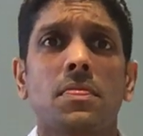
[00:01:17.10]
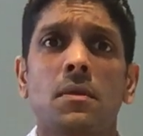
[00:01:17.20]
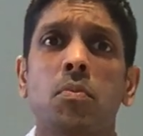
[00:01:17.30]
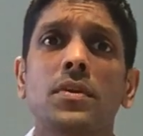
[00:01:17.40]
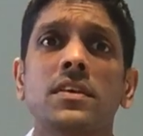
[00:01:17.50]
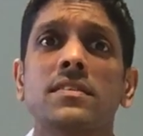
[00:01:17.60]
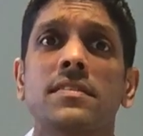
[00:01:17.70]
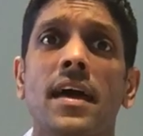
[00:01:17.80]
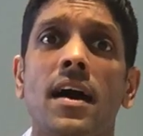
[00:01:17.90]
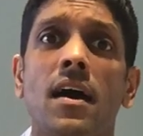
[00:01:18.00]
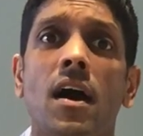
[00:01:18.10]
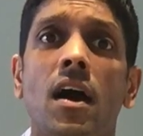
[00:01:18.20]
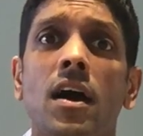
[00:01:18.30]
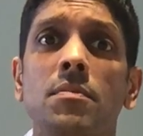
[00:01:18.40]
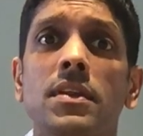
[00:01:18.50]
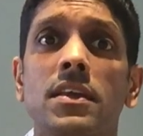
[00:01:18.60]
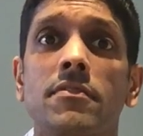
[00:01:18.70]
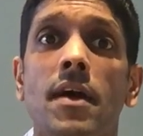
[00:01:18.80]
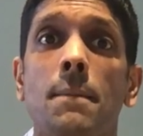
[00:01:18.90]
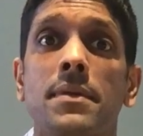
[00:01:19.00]
The point is that I believe
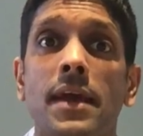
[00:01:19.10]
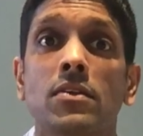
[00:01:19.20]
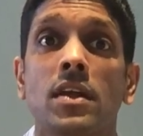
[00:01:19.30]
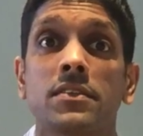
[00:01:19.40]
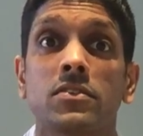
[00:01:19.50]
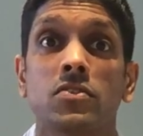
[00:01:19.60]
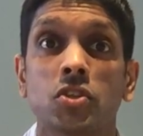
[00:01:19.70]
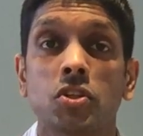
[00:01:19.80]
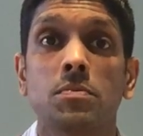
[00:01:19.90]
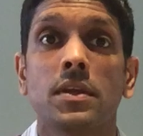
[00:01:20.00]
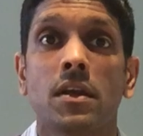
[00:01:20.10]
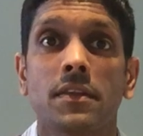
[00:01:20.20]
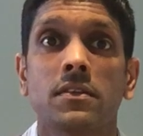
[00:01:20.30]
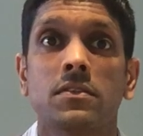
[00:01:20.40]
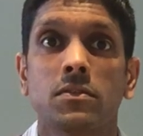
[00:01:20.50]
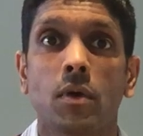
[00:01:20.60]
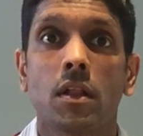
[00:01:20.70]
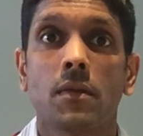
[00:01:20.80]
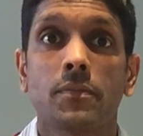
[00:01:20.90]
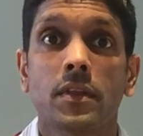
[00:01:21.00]
that piano lessons should be like this as
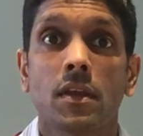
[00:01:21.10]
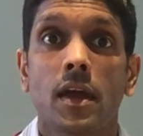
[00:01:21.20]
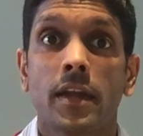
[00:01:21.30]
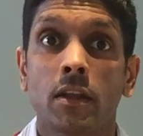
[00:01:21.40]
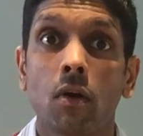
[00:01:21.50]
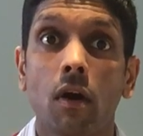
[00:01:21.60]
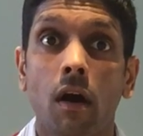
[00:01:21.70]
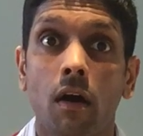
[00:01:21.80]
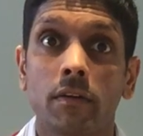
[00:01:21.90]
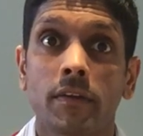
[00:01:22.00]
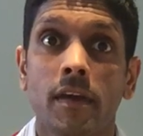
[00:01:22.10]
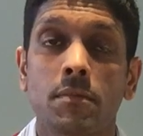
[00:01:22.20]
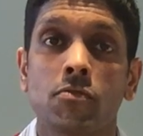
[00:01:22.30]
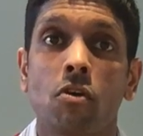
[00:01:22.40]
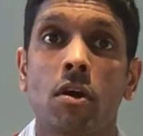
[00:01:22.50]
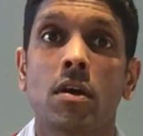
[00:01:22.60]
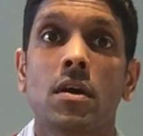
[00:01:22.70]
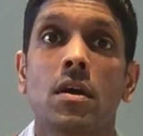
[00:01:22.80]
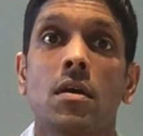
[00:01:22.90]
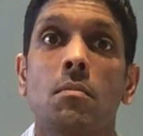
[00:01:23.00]
well. And a lot are, don't get me wrong,
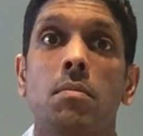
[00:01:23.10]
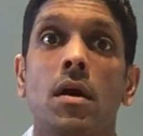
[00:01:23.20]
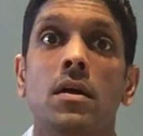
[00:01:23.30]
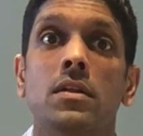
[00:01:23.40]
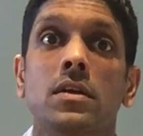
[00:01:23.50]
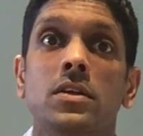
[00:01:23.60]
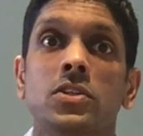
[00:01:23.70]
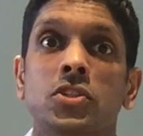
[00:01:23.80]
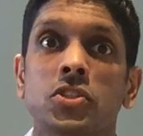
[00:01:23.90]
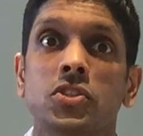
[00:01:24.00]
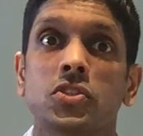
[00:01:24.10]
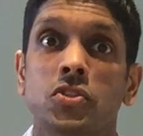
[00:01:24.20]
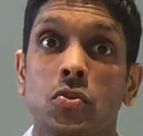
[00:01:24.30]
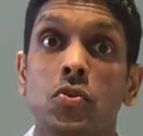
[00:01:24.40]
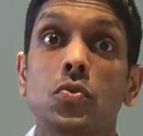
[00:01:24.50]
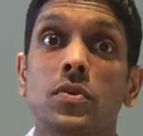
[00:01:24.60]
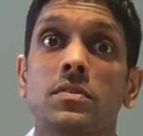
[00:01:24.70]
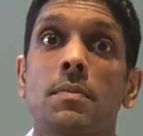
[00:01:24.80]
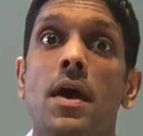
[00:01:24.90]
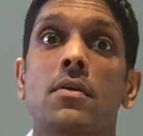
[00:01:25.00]
but just so you as a
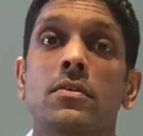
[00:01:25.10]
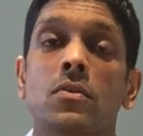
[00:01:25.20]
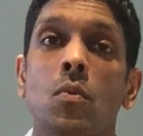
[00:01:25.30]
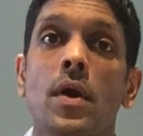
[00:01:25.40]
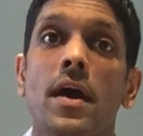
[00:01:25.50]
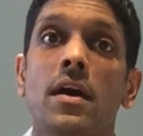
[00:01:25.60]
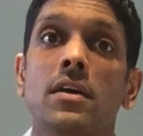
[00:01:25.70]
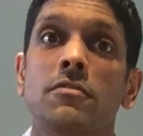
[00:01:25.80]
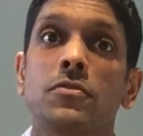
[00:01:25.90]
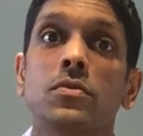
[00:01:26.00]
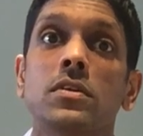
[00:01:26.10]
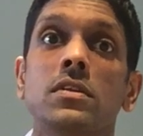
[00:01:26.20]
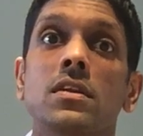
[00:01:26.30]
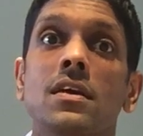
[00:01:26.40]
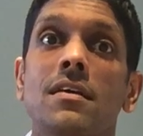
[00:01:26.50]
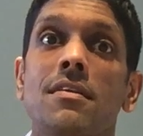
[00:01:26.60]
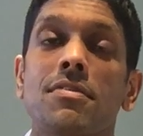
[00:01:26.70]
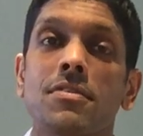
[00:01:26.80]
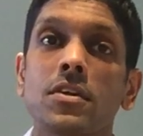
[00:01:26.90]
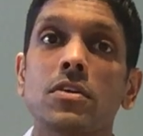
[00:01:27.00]
parent are aware, if you can
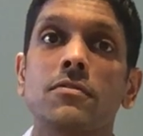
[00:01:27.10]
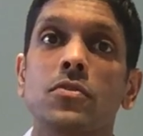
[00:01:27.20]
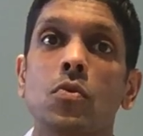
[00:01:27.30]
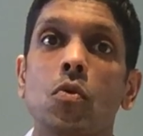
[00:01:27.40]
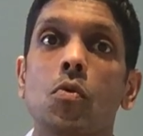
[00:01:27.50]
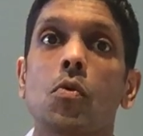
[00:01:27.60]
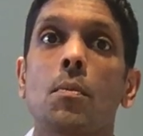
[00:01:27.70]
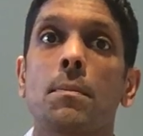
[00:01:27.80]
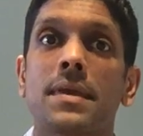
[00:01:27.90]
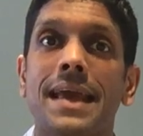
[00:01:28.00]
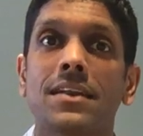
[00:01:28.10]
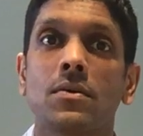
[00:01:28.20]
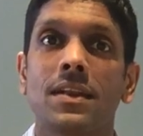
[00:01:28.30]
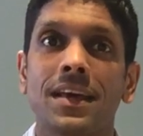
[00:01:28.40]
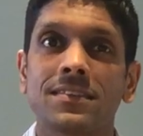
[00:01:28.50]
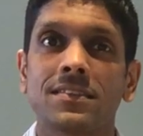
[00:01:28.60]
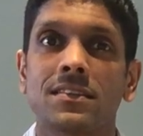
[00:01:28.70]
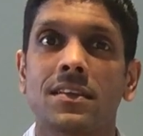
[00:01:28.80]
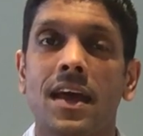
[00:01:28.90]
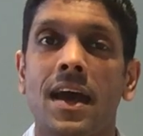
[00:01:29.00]
think of your piano
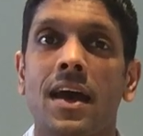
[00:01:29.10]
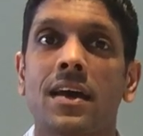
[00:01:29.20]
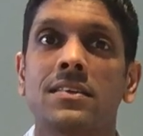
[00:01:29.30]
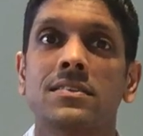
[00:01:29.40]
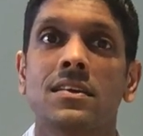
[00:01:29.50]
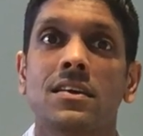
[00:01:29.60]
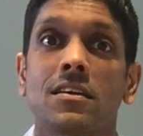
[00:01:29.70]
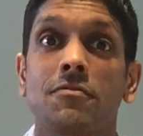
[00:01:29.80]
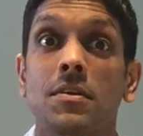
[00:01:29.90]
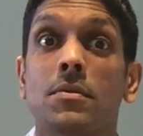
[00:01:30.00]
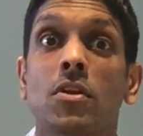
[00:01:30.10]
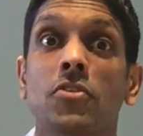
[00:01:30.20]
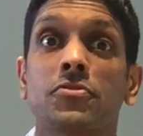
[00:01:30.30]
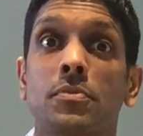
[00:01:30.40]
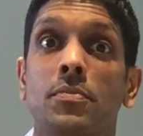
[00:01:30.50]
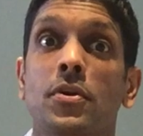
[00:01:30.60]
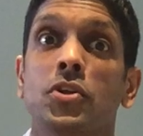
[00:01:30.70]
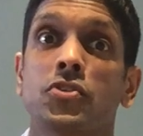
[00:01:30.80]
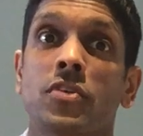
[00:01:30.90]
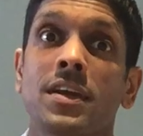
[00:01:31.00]
lesson as a flipped classroom
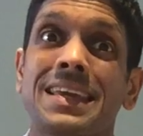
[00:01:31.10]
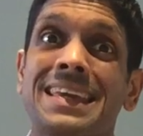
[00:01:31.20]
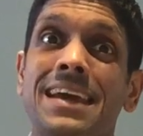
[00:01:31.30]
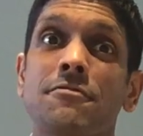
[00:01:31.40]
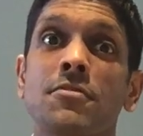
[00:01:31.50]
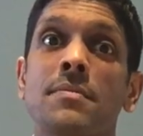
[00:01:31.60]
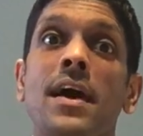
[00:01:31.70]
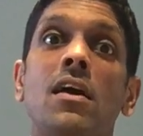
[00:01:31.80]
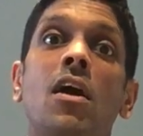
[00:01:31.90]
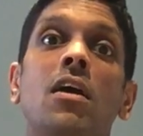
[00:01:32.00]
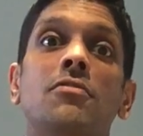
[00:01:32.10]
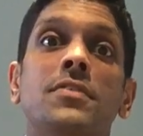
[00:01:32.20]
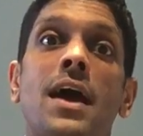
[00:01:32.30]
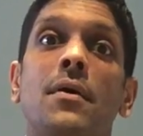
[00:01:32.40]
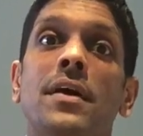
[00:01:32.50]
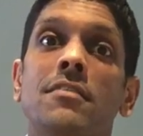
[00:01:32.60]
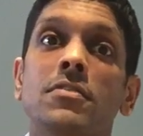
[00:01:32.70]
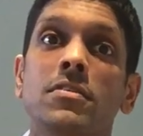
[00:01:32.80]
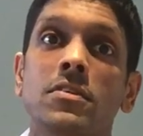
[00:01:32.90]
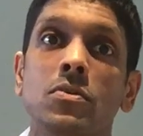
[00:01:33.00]
approach, right? Get from that half an hour
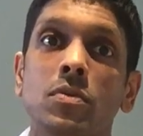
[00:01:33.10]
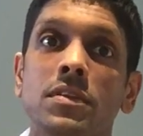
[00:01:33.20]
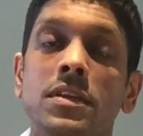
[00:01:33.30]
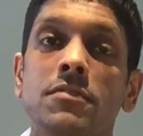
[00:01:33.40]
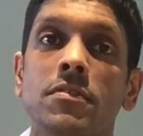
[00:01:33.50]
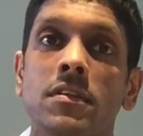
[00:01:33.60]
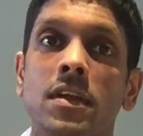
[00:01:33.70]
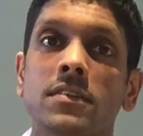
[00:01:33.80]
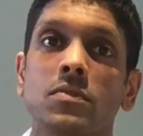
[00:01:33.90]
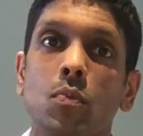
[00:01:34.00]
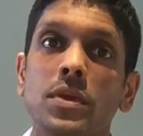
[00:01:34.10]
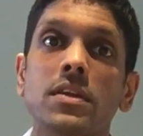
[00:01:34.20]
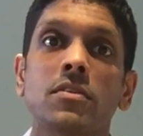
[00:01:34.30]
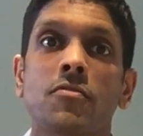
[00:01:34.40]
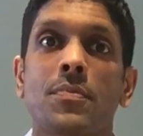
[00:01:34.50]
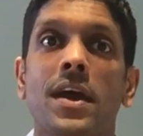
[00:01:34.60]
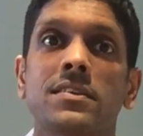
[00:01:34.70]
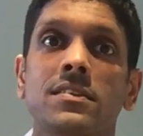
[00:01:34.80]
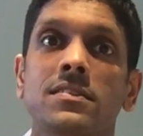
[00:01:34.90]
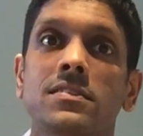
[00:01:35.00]
everything you will need for the next week of
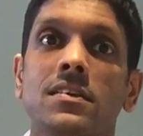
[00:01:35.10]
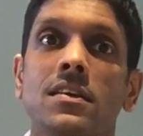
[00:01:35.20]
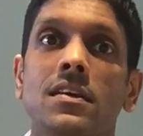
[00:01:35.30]
practice.